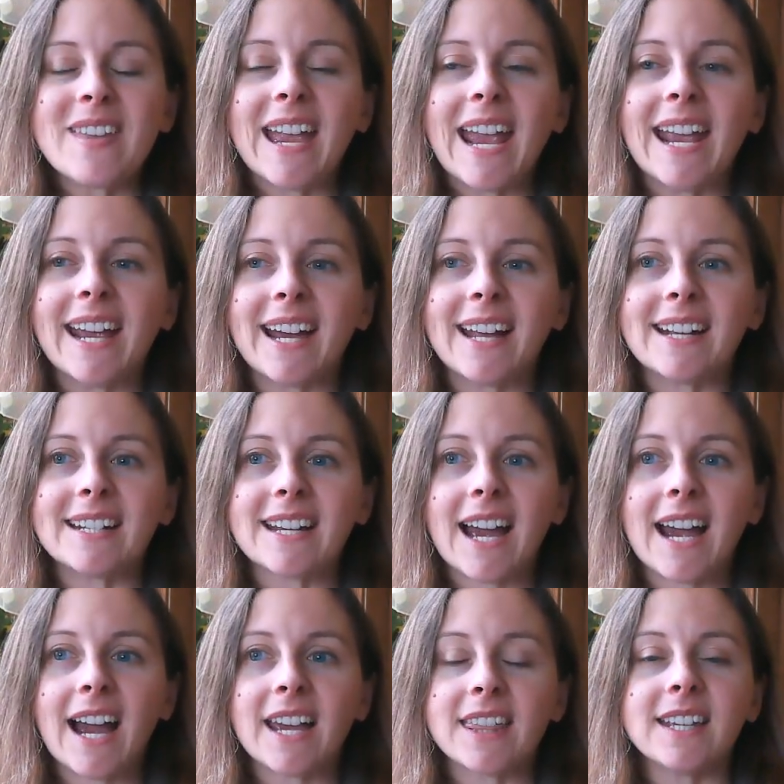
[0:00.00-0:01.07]
And
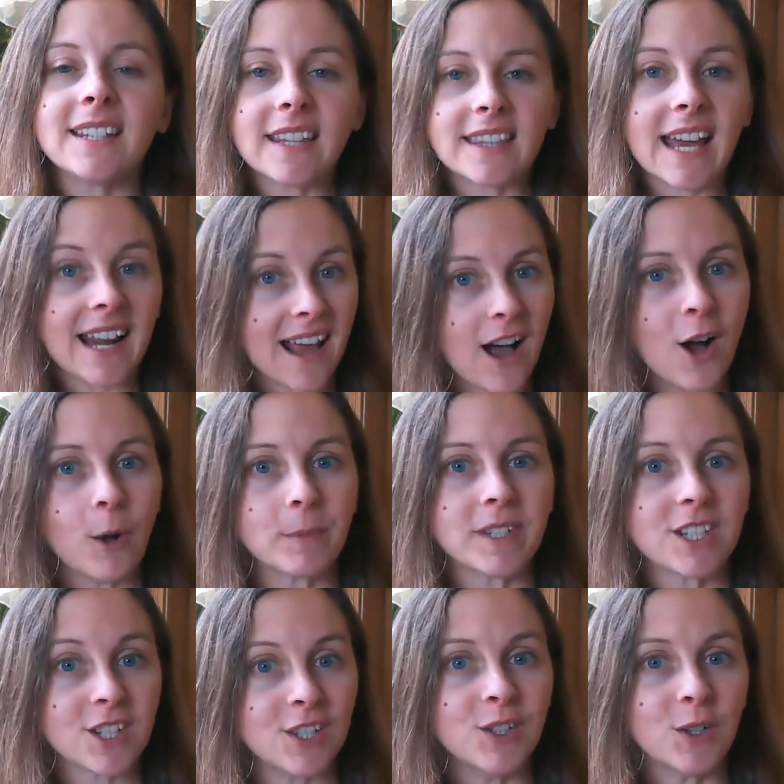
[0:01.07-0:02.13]
I think that that helped
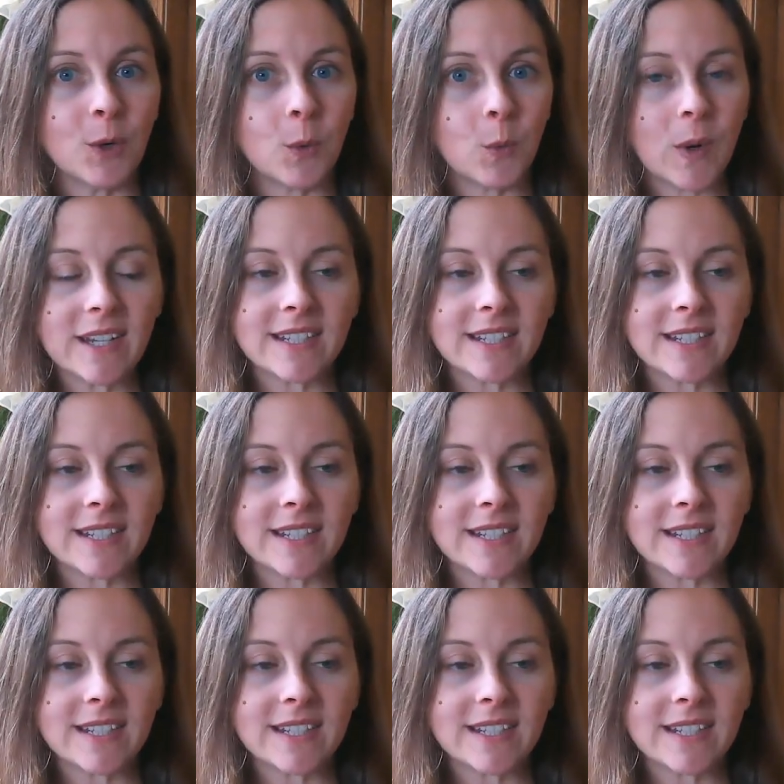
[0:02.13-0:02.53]
too.